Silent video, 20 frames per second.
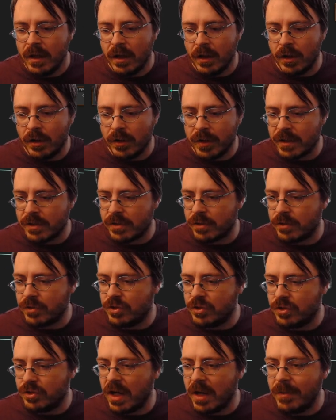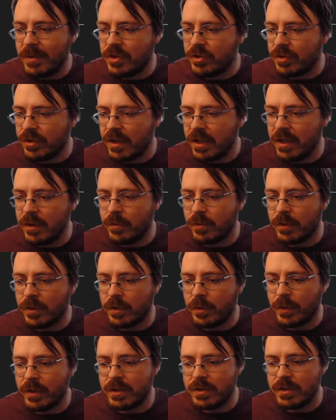Okay, so geometry, we're
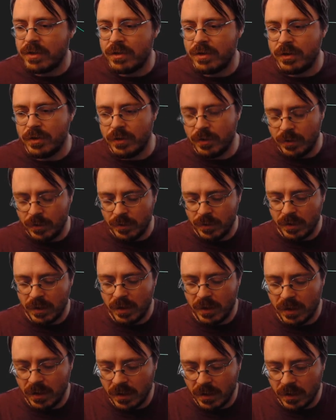going to do